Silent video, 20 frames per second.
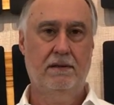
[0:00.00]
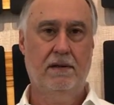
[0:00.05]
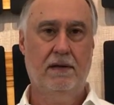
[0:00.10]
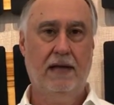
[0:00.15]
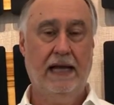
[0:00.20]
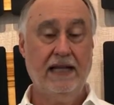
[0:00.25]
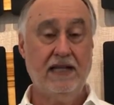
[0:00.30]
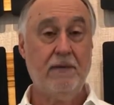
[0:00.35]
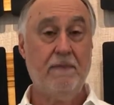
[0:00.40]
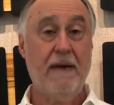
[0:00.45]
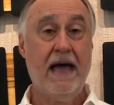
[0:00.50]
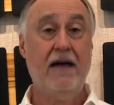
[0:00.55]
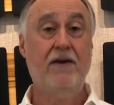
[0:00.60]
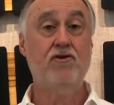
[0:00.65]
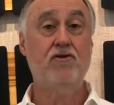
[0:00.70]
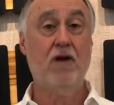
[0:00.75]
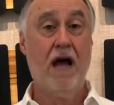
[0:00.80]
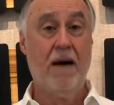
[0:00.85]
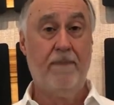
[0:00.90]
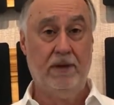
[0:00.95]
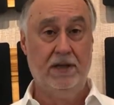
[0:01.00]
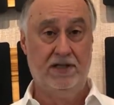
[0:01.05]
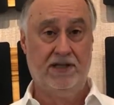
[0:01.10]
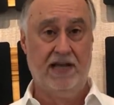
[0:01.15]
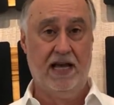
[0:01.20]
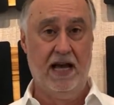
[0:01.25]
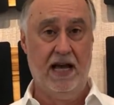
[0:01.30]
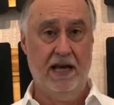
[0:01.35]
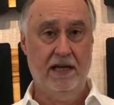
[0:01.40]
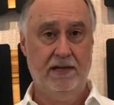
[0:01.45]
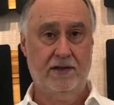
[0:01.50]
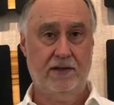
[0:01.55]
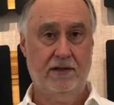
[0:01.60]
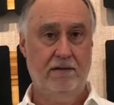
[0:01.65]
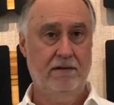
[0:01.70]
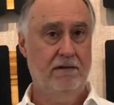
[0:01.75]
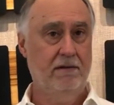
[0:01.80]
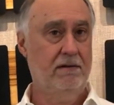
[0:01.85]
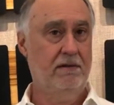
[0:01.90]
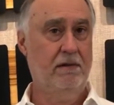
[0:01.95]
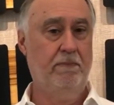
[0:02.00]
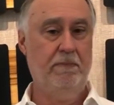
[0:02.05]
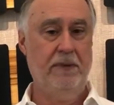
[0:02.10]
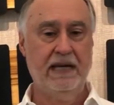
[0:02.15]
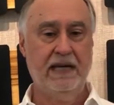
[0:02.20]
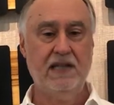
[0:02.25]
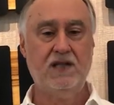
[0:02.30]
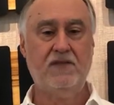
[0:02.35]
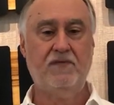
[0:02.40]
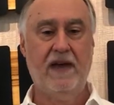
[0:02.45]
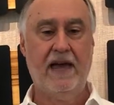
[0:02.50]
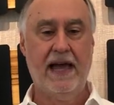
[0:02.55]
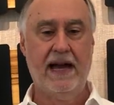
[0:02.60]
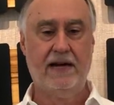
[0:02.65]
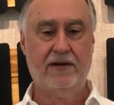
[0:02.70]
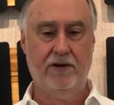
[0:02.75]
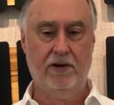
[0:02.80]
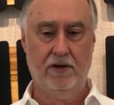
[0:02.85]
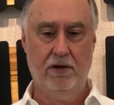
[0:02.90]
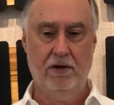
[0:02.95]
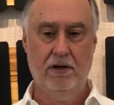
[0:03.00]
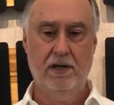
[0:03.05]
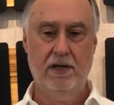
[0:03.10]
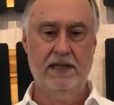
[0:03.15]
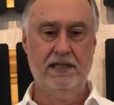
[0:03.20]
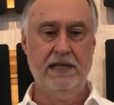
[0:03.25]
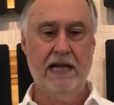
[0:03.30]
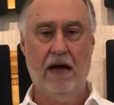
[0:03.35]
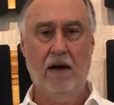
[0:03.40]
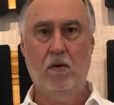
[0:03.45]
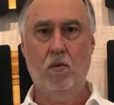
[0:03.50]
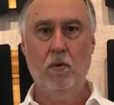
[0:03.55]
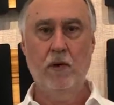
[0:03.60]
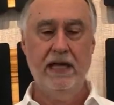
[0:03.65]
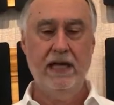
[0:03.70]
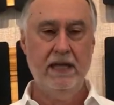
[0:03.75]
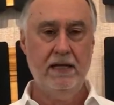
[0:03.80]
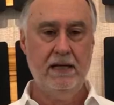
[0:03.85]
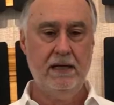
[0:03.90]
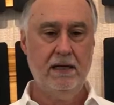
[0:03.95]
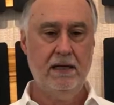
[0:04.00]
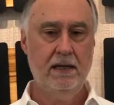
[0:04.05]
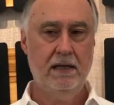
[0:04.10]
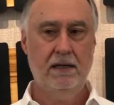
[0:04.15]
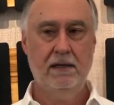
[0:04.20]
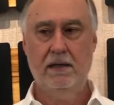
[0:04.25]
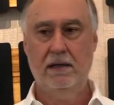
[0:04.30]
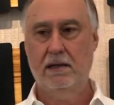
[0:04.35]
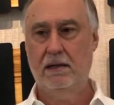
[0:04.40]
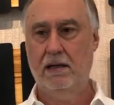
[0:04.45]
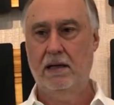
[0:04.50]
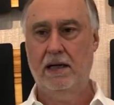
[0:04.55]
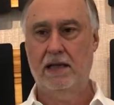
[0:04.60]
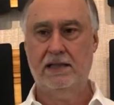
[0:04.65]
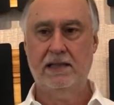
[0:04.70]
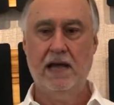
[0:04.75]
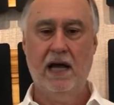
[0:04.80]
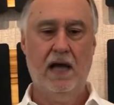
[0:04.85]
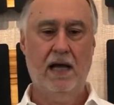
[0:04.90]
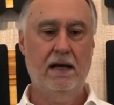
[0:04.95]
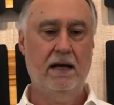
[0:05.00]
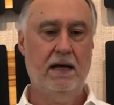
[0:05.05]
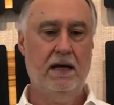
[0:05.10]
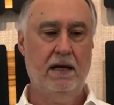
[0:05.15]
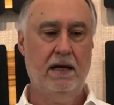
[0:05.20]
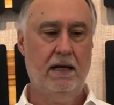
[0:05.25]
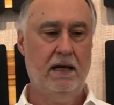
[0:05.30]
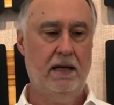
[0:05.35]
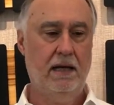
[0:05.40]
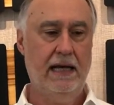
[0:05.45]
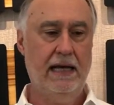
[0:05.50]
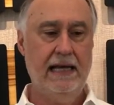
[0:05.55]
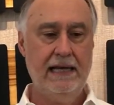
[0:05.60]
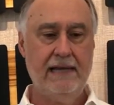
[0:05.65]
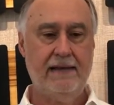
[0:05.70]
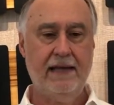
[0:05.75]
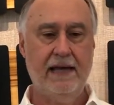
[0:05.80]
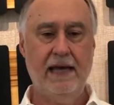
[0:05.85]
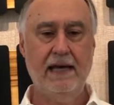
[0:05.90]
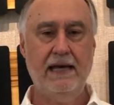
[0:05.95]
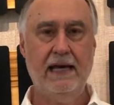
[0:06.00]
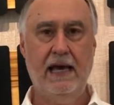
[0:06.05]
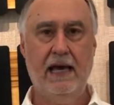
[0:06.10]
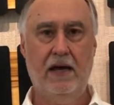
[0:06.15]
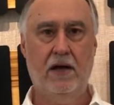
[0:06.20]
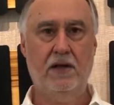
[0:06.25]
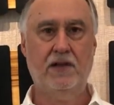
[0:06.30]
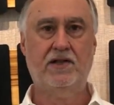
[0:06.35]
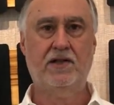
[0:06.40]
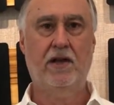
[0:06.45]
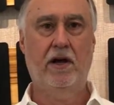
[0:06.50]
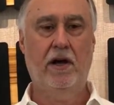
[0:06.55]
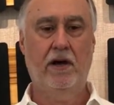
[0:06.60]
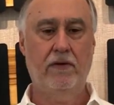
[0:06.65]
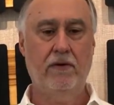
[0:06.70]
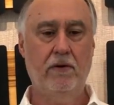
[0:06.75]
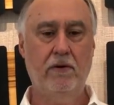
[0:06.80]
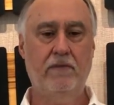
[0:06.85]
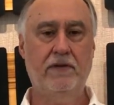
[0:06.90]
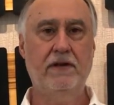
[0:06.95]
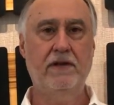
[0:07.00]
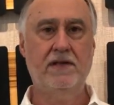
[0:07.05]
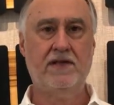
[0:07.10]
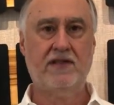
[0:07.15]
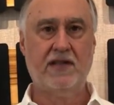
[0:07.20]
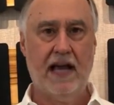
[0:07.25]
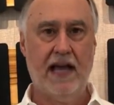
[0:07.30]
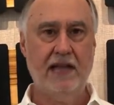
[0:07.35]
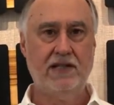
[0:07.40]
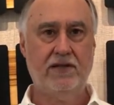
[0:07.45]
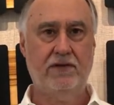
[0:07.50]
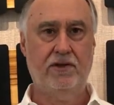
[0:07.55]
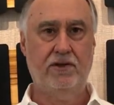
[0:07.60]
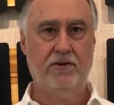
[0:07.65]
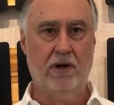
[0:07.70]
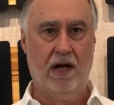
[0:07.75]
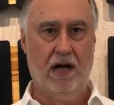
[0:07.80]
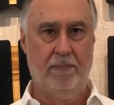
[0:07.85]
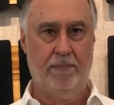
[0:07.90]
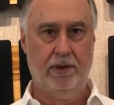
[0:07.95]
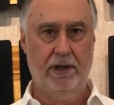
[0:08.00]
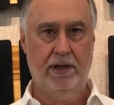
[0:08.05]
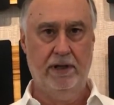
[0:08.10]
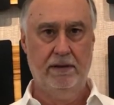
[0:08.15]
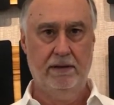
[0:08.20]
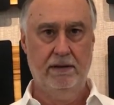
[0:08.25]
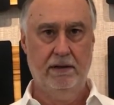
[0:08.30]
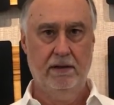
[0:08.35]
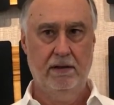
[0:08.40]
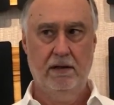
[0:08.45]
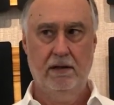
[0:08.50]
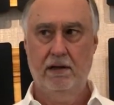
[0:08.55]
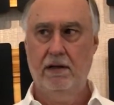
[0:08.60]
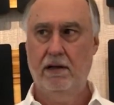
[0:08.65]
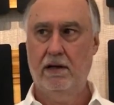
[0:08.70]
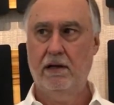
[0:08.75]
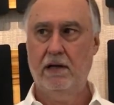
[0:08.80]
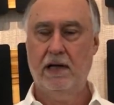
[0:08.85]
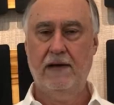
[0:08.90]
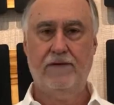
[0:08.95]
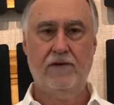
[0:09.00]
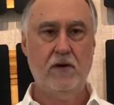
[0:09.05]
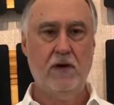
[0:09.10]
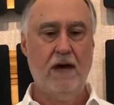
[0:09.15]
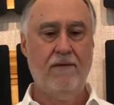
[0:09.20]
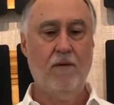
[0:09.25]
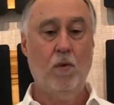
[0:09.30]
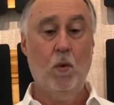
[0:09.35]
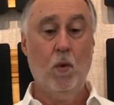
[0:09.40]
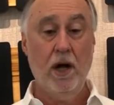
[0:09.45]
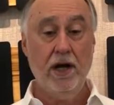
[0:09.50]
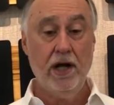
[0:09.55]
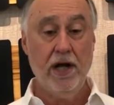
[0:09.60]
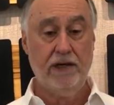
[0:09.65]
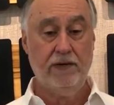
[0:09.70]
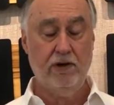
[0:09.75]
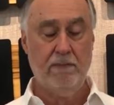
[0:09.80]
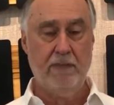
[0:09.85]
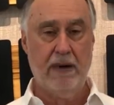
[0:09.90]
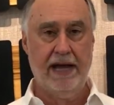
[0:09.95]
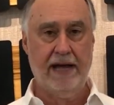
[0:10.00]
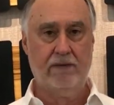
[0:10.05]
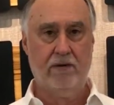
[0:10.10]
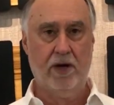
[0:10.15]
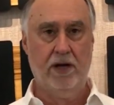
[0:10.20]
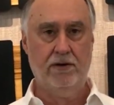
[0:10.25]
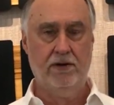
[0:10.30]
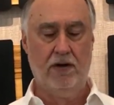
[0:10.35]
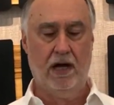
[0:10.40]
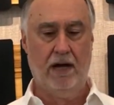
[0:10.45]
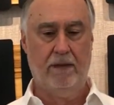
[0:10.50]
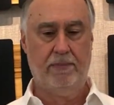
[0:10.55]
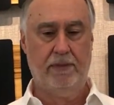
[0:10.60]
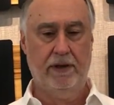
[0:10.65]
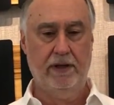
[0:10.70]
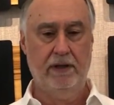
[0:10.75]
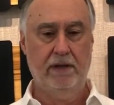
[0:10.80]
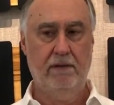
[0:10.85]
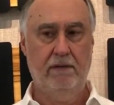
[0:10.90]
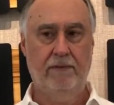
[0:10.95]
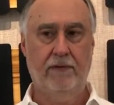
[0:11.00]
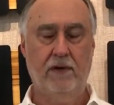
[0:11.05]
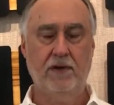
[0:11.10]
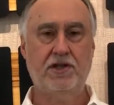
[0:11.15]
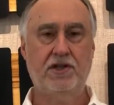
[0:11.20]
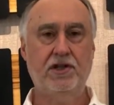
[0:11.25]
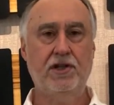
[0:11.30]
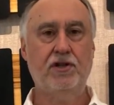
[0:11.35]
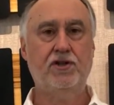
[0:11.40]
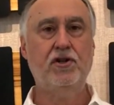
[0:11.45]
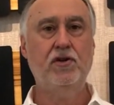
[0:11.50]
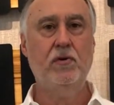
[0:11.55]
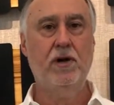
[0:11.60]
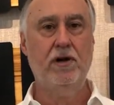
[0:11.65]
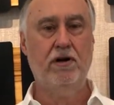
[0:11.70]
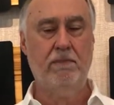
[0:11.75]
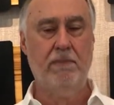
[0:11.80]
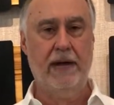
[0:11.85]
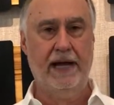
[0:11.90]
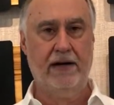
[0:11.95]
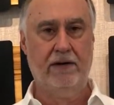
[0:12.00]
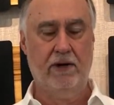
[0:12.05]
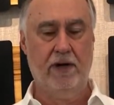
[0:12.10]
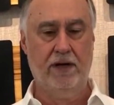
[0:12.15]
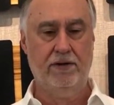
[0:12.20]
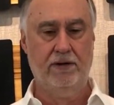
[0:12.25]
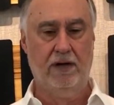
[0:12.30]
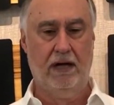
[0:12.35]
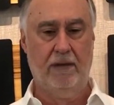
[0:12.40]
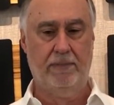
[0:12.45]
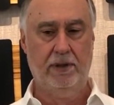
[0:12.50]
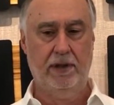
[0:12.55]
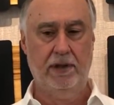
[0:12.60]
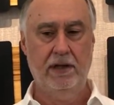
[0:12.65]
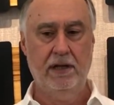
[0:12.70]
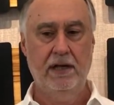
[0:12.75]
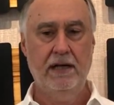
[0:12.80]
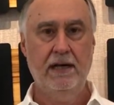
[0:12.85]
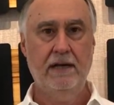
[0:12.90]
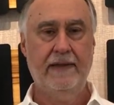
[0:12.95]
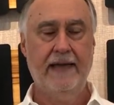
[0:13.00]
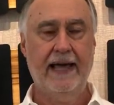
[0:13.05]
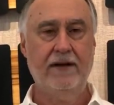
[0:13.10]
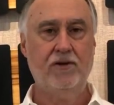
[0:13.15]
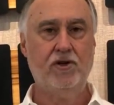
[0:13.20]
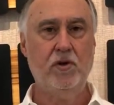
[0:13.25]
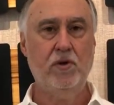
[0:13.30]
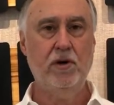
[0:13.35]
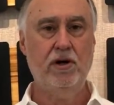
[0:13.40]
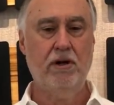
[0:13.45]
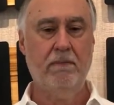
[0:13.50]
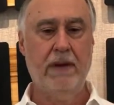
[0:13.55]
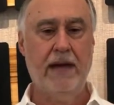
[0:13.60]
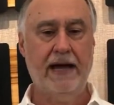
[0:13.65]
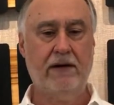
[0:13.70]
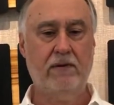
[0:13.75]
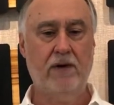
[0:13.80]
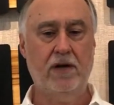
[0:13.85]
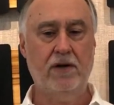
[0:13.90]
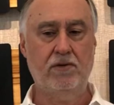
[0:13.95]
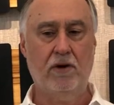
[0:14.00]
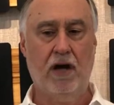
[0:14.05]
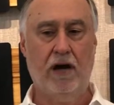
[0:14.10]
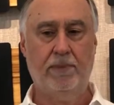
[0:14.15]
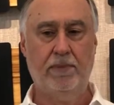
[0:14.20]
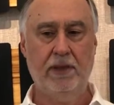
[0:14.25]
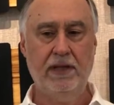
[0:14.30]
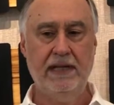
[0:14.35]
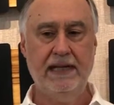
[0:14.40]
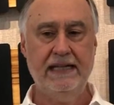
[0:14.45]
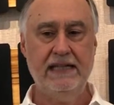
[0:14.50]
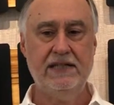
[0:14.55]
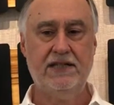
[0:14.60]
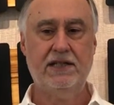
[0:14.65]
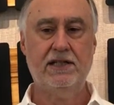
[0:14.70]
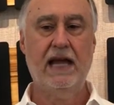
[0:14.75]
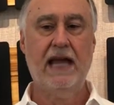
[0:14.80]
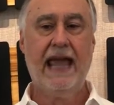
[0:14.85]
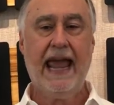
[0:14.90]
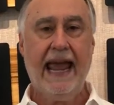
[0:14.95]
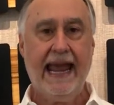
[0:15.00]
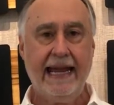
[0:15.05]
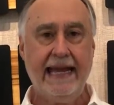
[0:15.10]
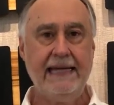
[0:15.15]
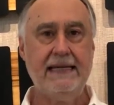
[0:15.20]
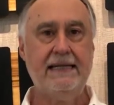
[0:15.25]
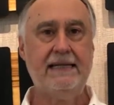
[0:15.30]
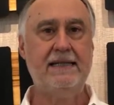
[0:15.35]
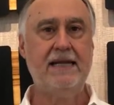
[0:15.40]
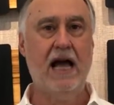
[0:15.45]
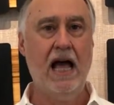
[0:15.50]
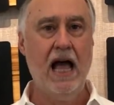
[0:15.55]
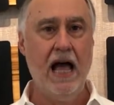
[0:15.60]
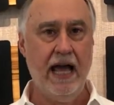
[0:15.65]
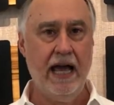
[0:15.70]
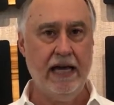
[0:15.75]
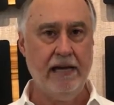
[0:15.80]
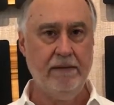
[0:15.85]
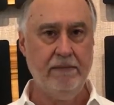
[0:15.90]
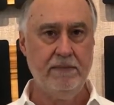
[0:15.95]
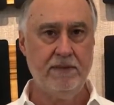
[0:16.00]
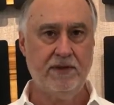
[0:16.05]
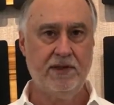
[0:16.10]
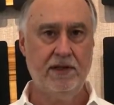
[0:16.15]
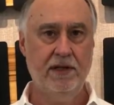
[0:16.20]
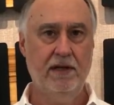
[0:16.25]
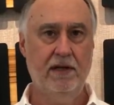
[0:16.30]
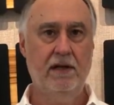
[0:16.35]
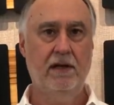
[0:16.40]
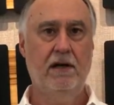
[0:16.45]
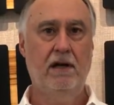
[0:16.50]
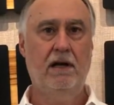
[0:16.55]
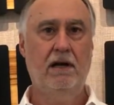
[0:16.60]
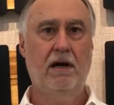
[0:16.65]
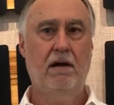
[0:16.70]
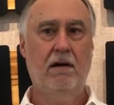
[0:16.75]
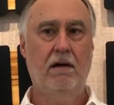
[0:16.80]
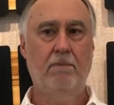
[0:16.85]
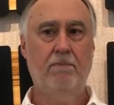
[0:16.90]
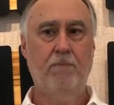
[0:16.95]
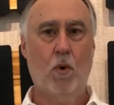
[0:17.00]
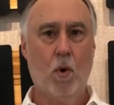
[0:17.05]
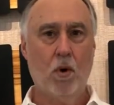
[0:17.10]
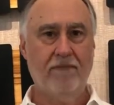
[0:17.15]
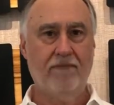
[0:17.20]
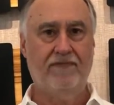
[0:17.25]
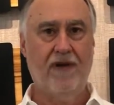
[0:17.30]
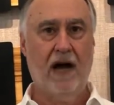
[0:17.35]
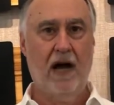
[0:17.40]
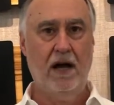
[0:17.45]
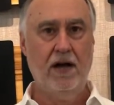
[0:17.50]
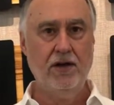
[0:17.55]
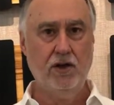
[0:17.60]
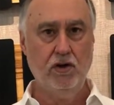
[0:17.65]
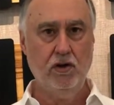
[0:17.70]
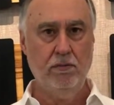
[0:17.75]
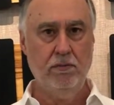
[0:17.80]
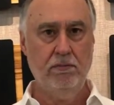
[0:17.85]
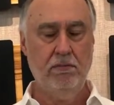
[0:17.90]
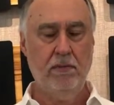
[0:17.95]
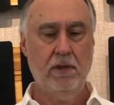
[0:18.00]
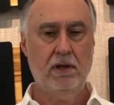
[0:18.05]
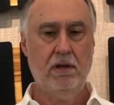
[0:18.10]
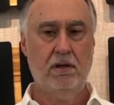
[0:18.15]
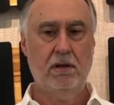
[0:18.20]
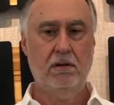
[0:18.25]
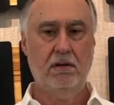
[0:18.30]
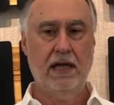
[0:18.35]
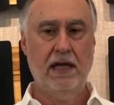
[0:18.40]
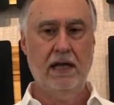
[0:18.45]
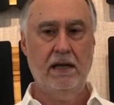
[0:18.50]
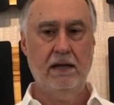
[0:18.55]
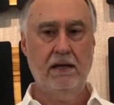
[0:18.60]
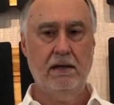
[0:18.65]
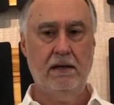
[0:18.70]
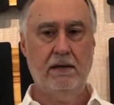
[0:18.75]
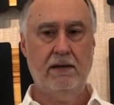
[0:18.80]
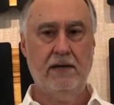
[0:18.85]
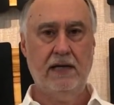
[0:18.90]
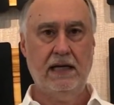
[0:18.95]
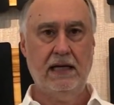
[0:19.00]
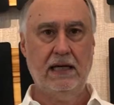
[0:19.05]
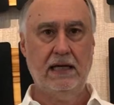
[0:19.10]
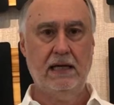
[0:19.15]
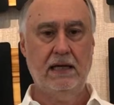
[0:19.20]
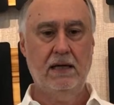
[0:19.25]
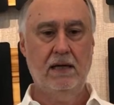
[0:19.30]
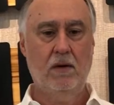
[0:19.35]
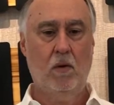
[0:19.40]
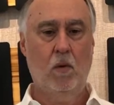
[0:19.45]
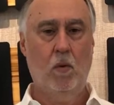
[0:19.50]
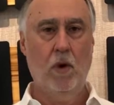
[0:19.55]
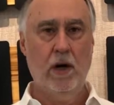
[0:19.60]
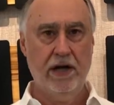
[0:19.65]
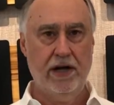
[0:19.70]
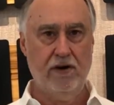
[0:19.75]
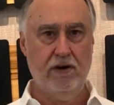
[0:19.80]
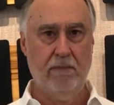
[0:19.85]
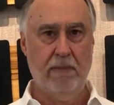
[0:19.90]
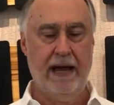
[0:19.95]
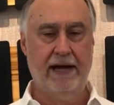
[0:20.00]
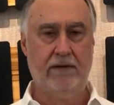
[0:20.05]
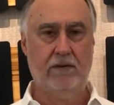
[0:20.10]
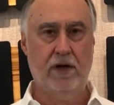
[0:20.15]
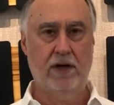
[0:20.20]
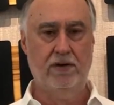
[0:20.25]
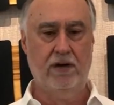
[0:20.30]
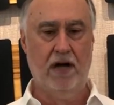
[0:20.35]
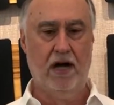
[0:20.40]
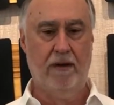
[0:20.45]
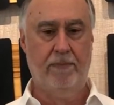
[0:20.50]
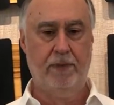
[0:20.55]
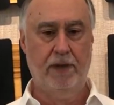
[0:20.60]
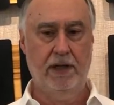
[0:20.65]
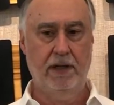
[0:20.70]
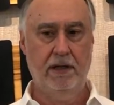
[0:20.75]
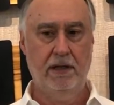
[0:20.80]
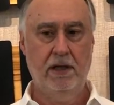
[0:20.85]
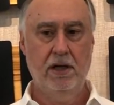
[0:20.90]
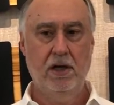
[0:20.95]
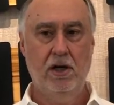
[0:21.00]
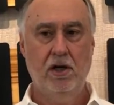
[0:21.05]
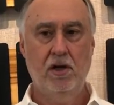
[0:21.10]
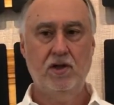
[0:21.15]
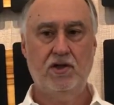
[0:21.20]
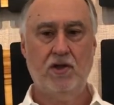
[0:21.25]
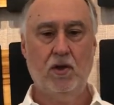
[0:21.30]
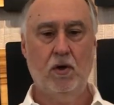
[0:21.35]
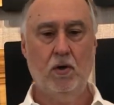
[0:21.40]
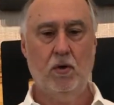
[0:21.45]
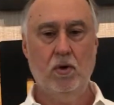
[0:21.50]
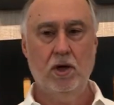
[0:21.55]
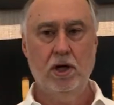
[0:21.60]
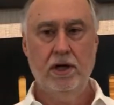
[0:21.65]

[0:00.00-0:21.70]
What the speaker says: It's about droplet size. The biggest factor is not wind, it's not anything else other than the size of the droplet. If you have a 100 micron droplet versus a 200 micron droplet, that 200 micron droplet is 8 times more volume than the 100 micron droplet. So